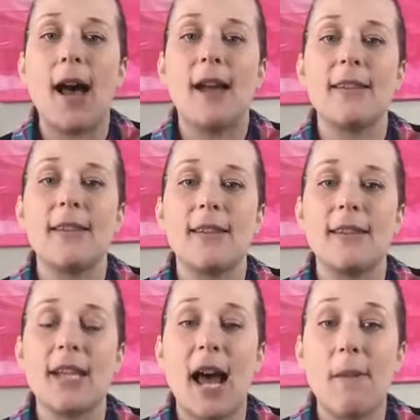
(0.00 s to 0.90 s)
on
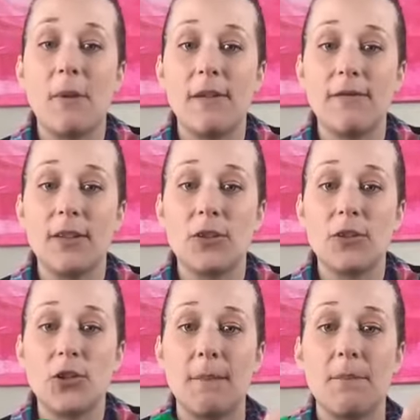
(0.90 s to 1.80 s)
the top of the
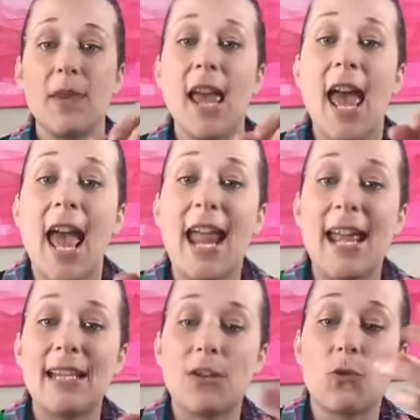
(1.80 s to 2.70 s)
tree.
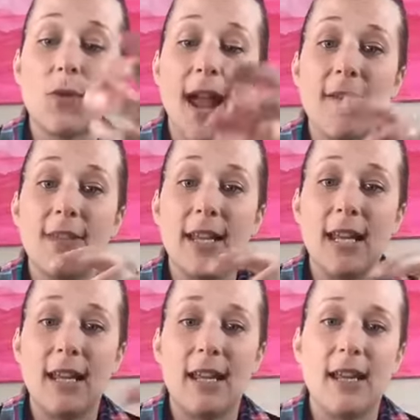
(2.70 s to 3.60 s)
And
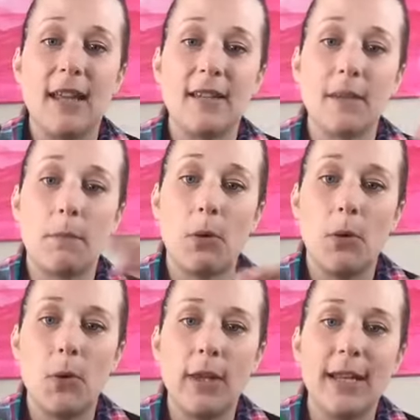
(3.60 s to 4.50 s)
gravity is
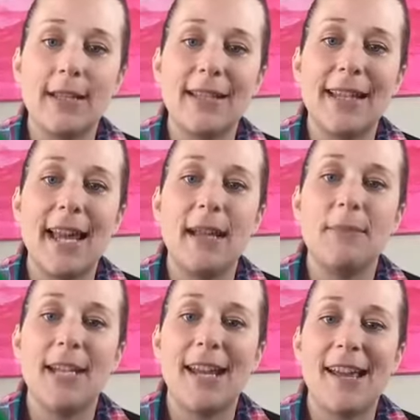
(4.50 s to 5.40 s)
pulling the slime
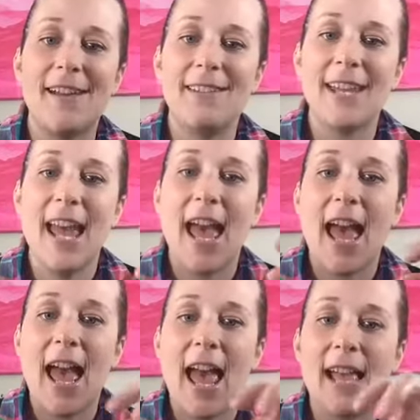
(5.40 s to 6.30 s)
down,
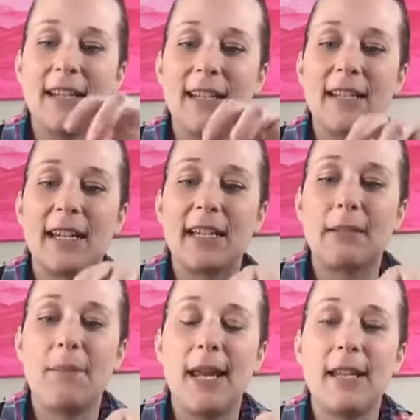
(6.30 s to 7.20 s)
and it's
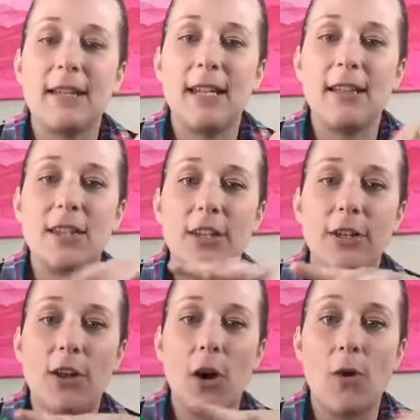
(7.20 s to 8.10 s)
expanding
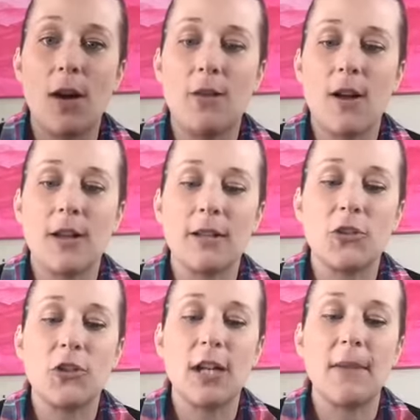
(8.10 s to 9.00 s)
to go along the
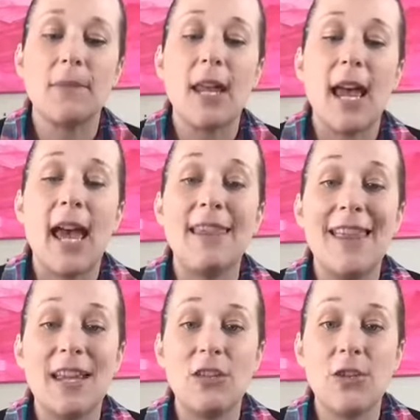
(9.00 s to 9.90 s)
tree. And
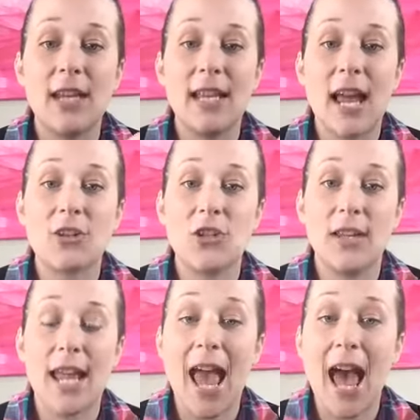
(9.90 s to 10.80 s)
then you can
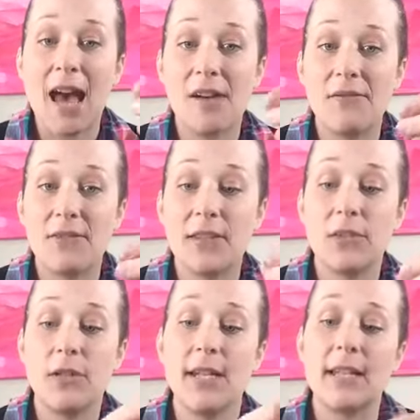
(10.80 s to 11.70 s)
actually have
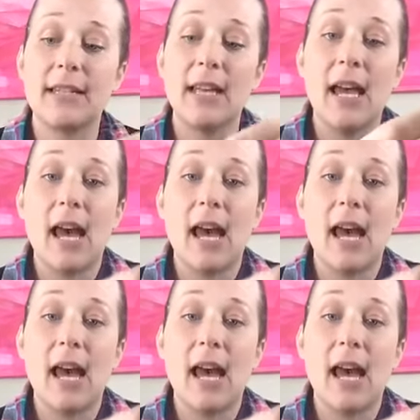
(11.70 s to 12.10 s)
students